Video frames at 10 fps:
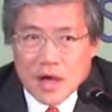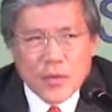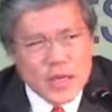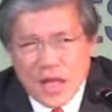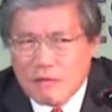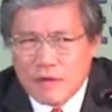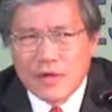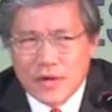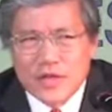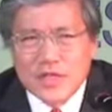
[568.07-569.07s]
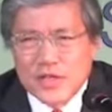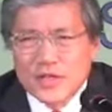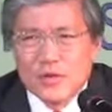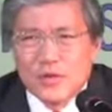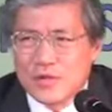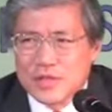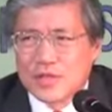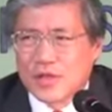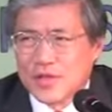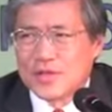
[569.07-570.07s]
And we never learned this in
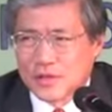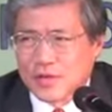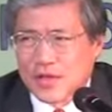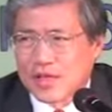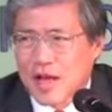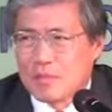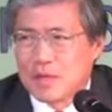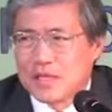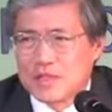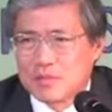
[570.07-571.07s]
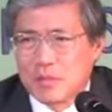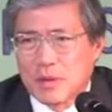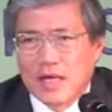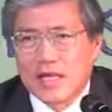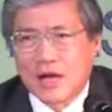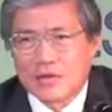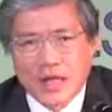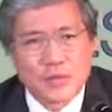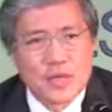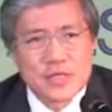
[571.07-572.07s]
universities, you know, that the companies should be paying down
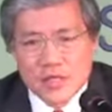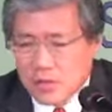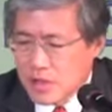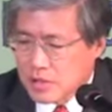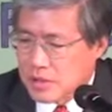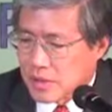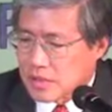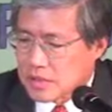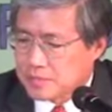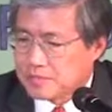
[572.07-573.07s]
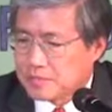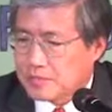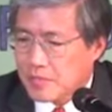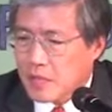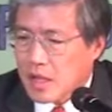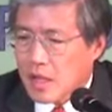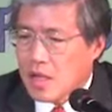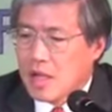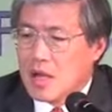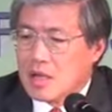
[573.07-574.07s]
debt with zero interest rates.
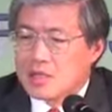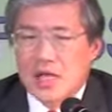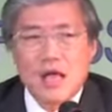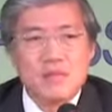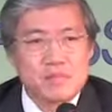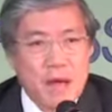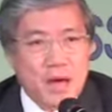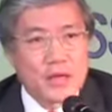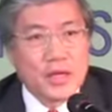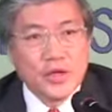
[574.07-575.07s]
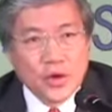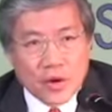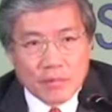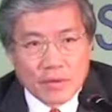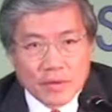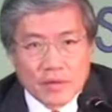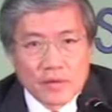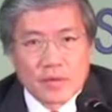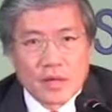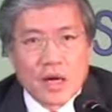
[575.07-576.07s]
Same pattern in Europe.
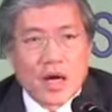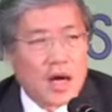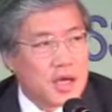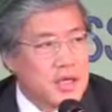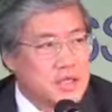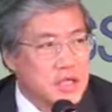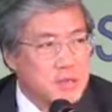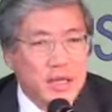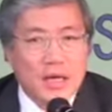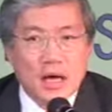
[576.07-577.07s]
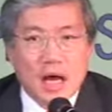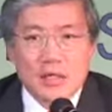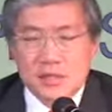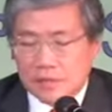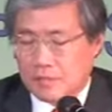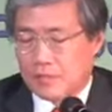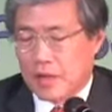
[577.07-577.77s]
ECB asked